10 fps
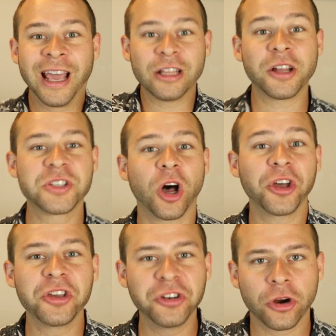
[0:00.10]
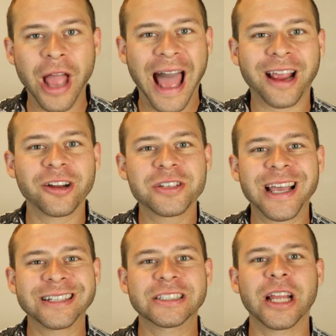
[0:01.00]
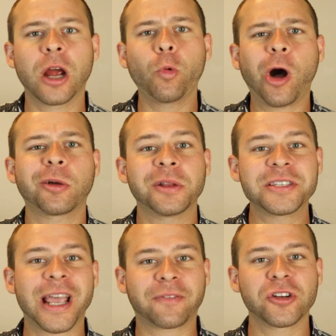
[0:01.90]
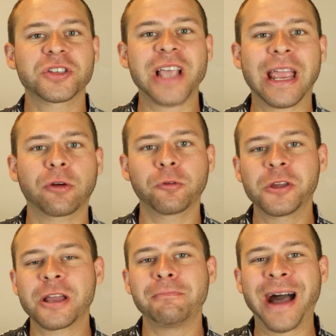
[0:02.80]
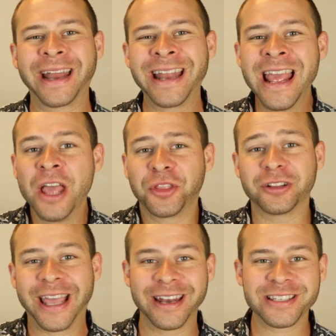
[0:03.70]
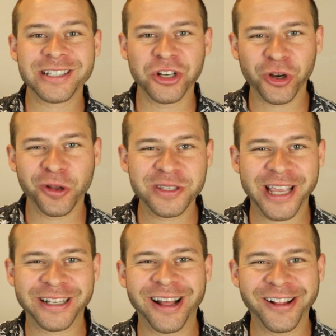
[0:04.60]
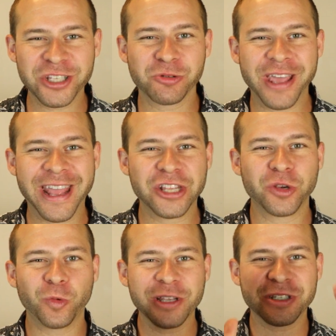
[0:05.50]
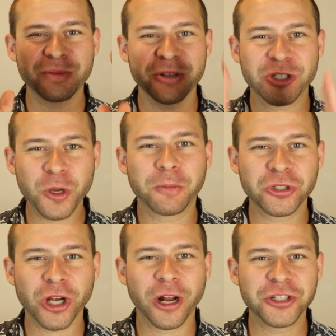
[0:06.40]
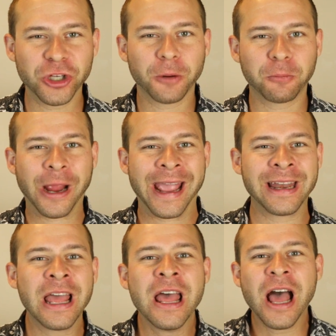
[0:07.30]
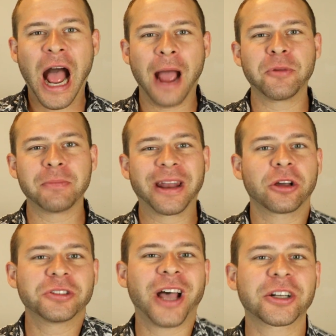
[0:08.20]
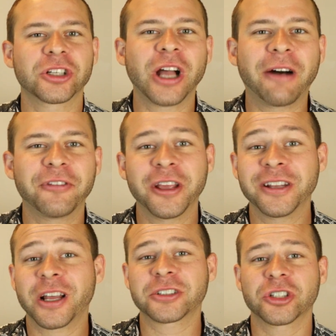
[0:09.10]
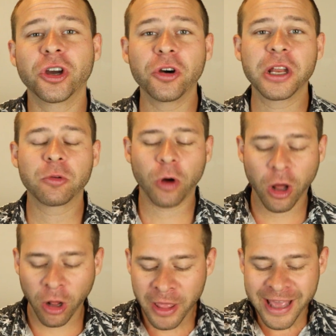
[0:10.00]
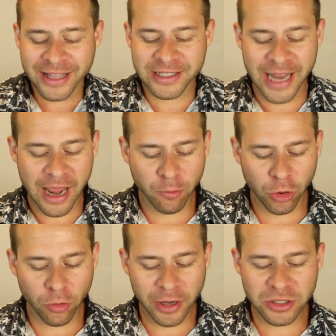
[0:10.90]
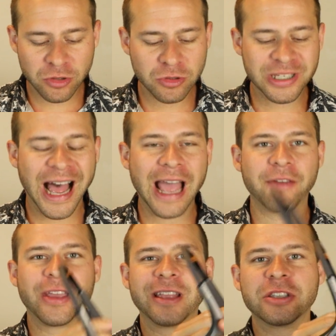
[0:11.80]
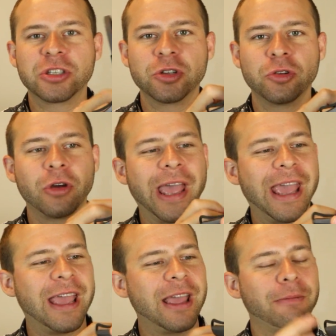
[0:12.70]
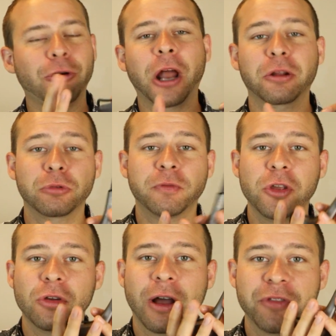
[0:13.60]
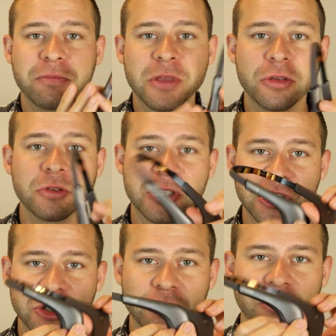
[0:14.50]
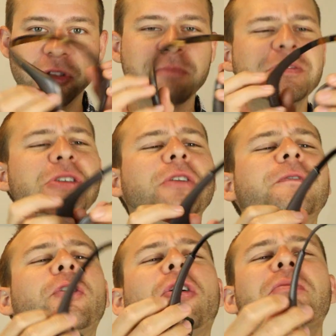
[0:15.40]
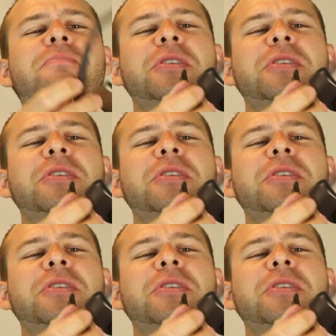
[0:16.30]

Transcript: Hello to all you neurohackers out there. Welcome to Techforpsych, where we combine the latest in neurotechnology with ancient wisdom to supercharge your brain. I'm your medical doctor confidant, Dr. Cody Rall. Today we're going to dive into a product review of the Muse 2, the beautiful